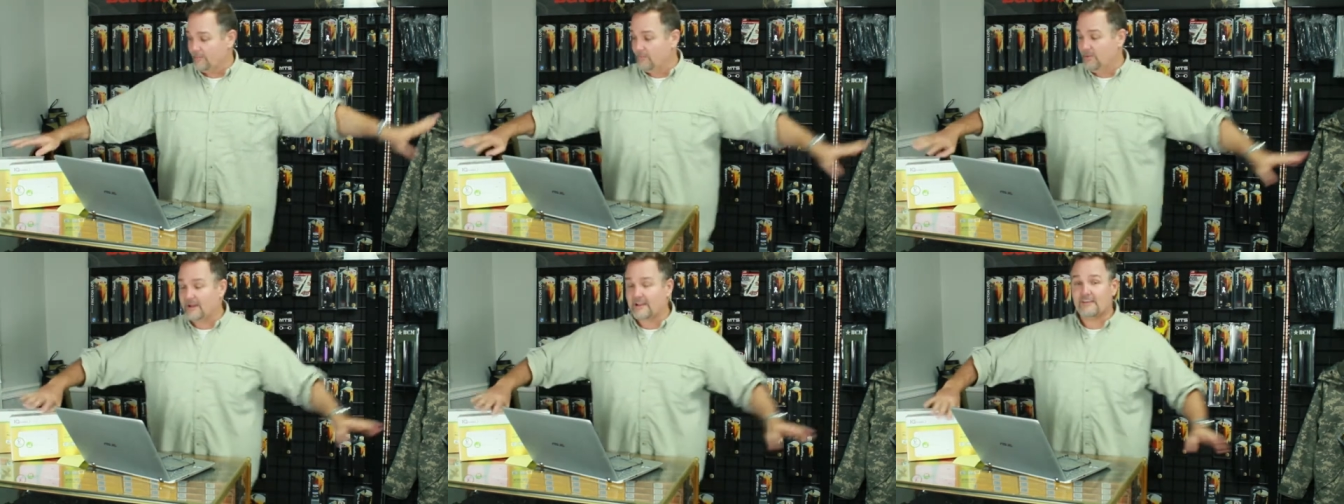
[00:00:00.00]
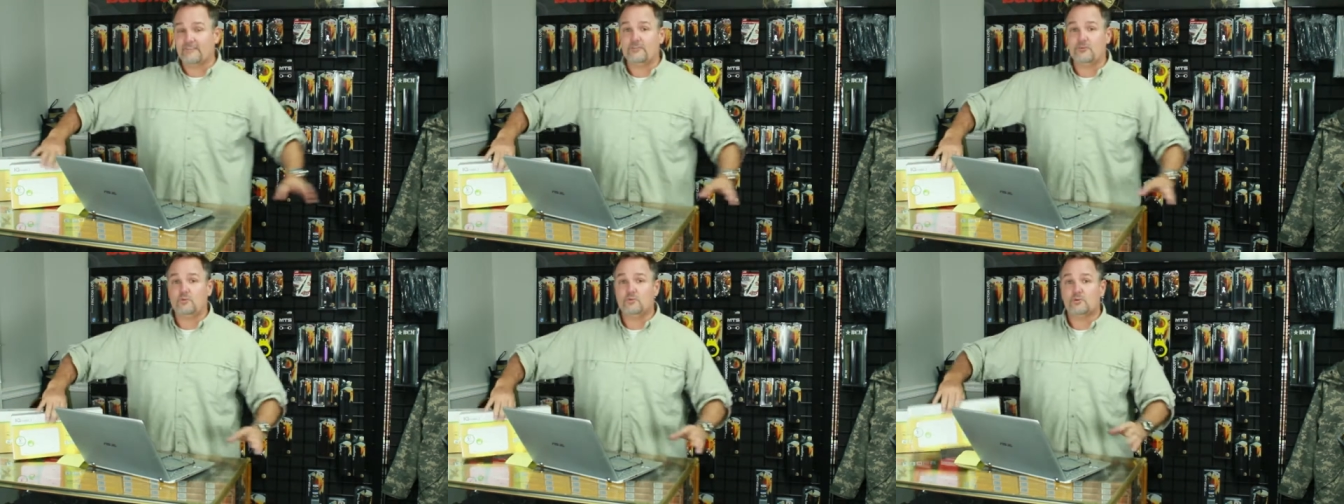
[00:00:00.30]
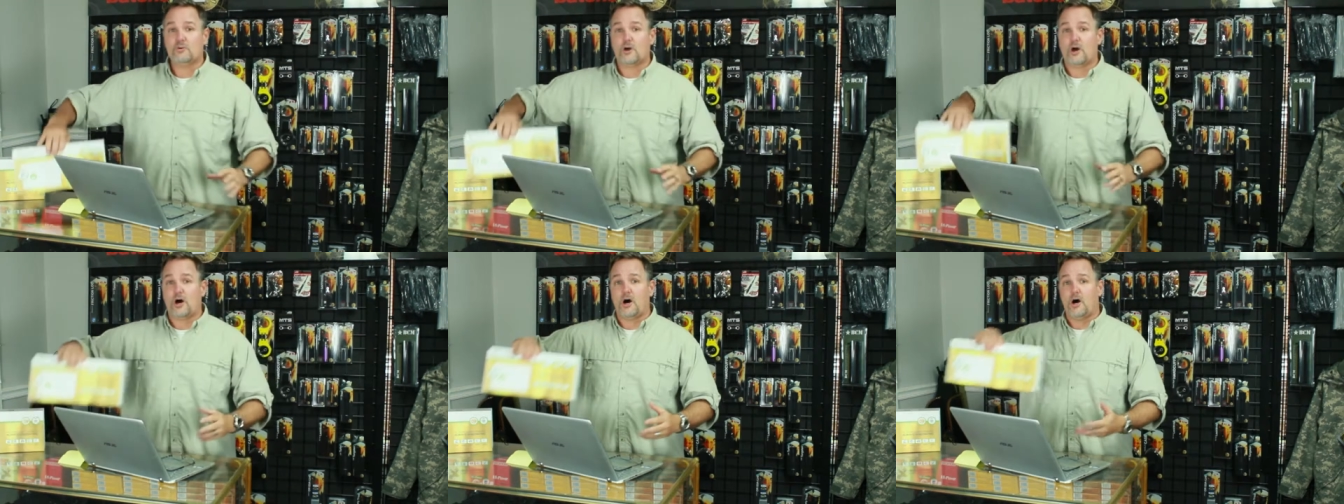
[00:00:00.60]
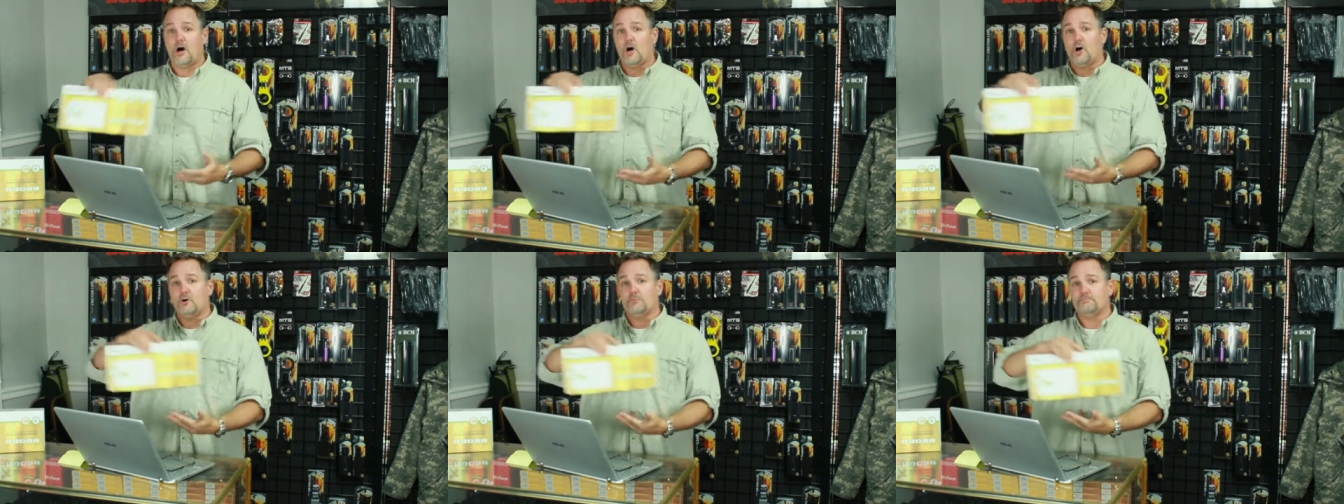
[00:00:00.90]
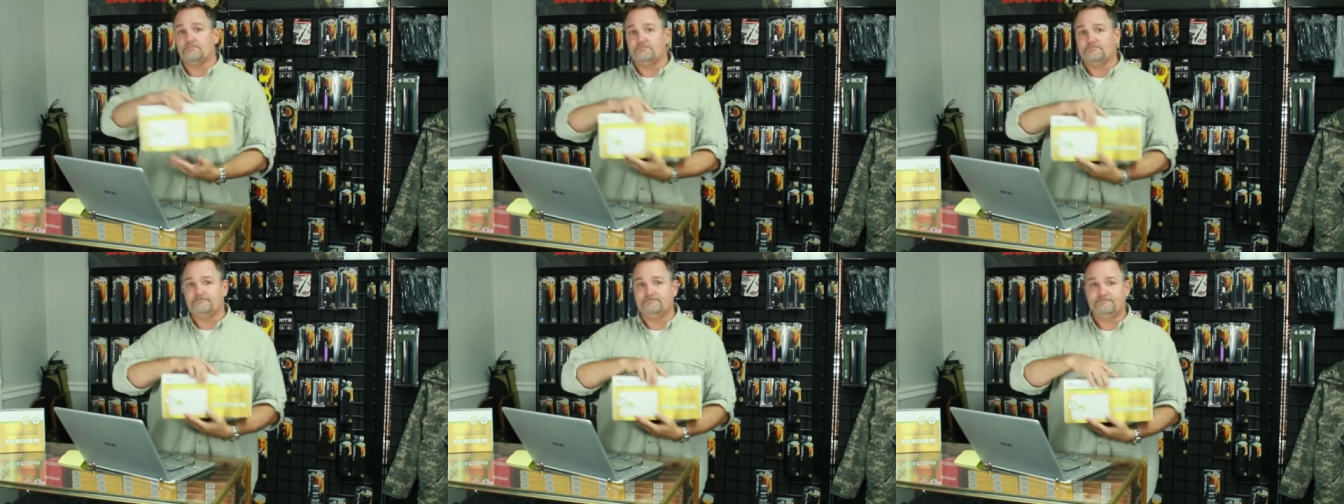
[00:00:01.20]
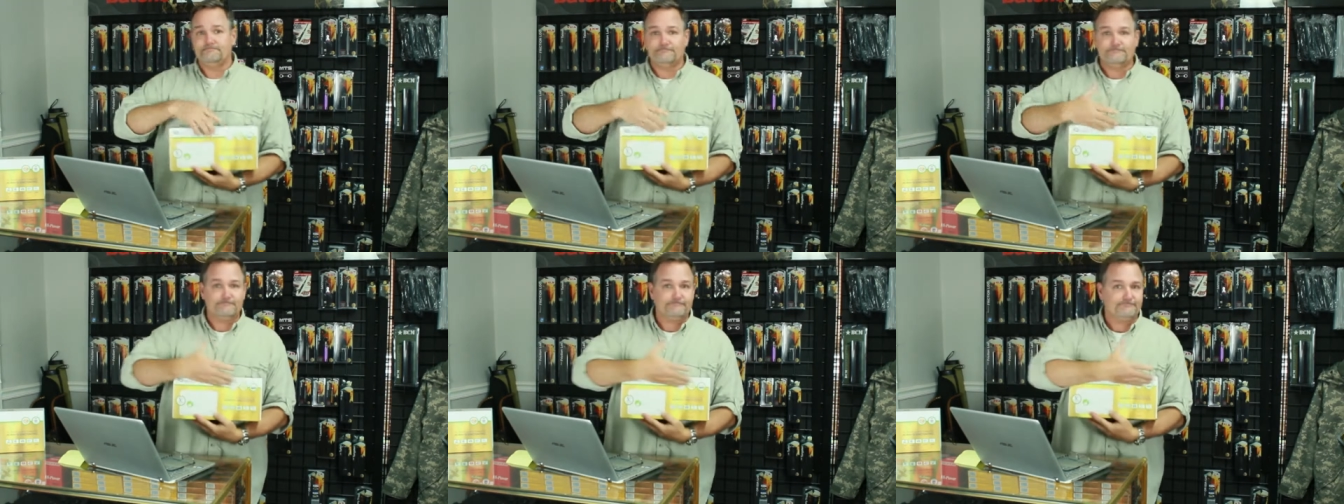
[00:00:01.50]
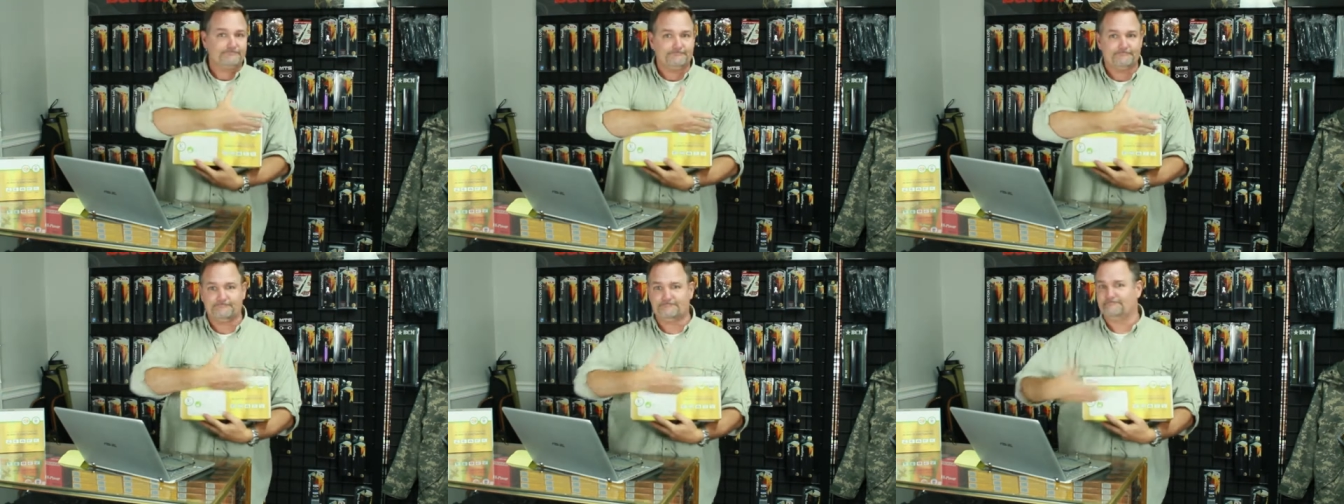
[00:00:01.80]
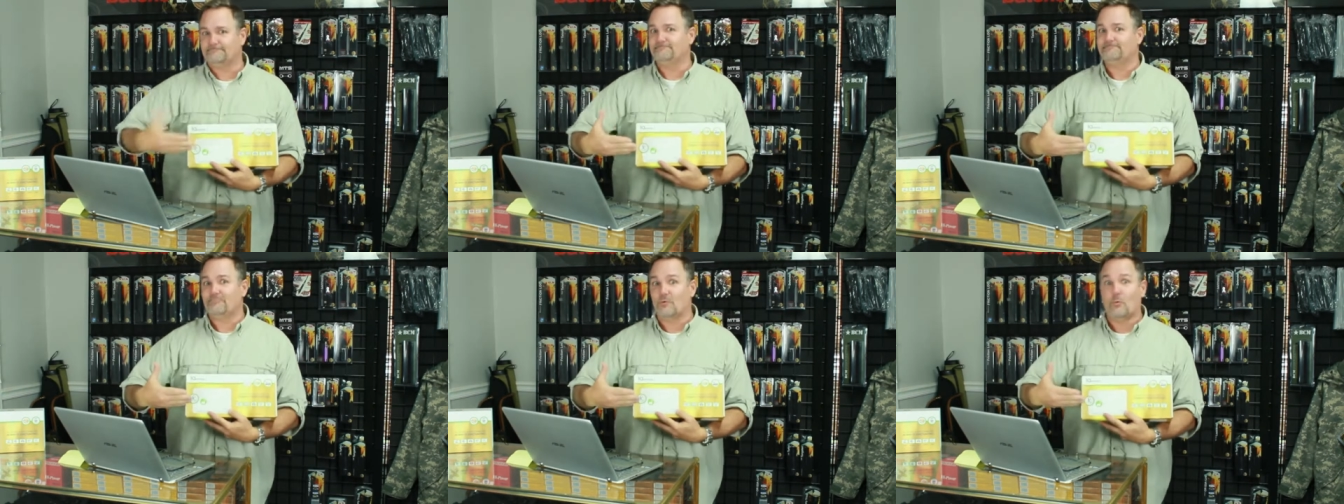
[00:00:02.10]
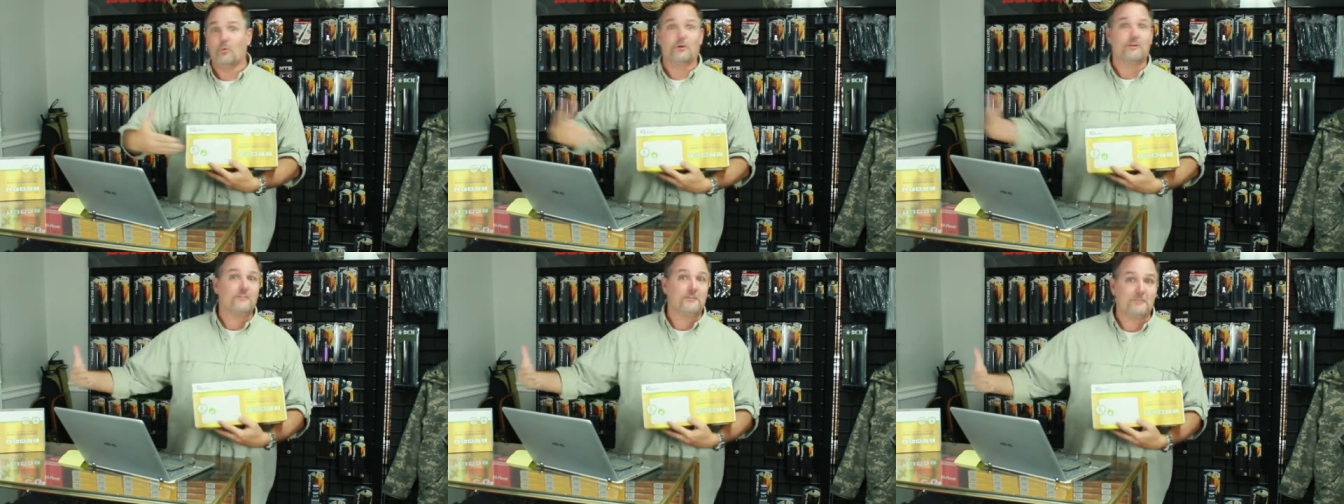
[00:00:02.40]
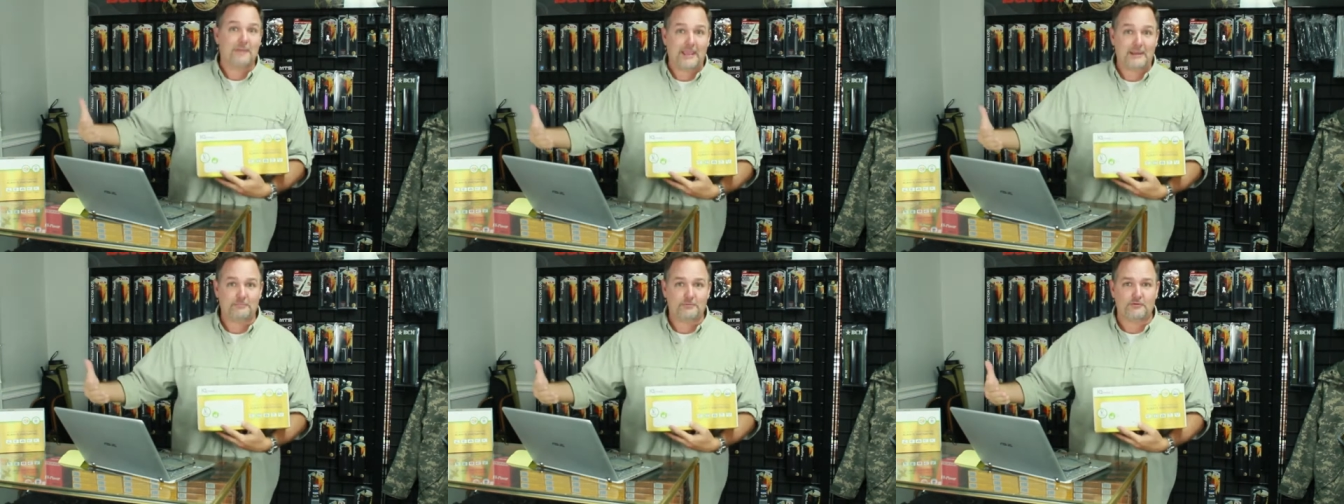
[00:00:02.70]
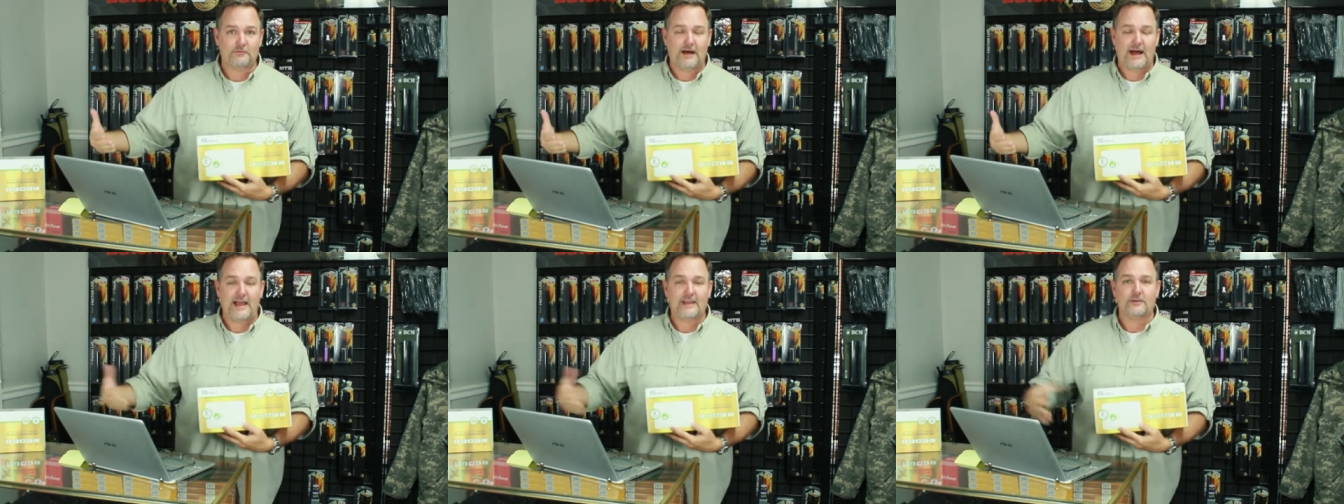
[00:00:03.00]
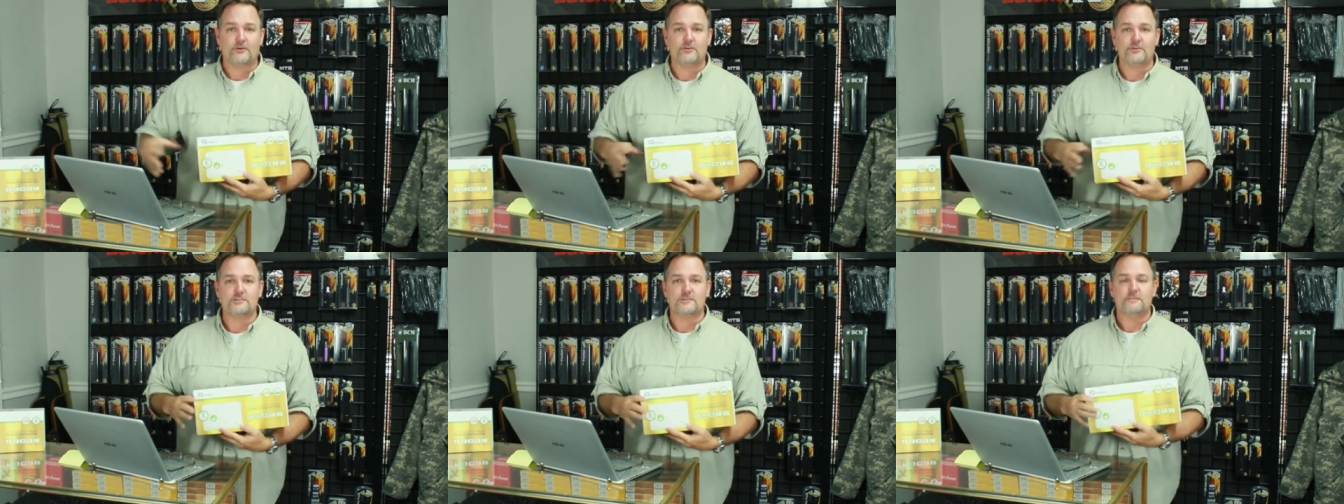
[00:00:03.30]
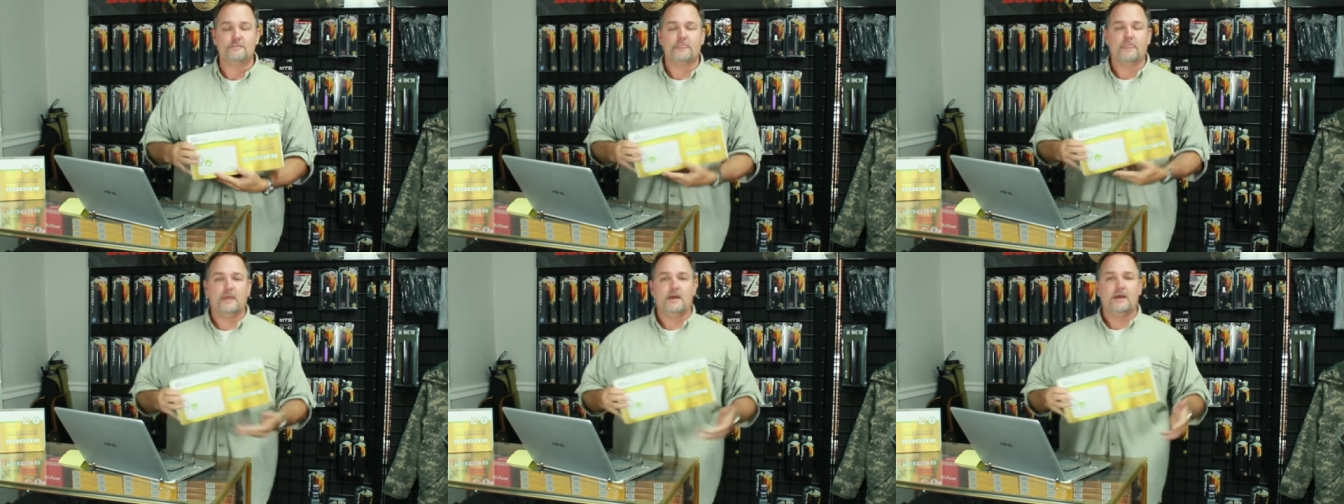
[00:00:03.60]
But if you call one of the main providers,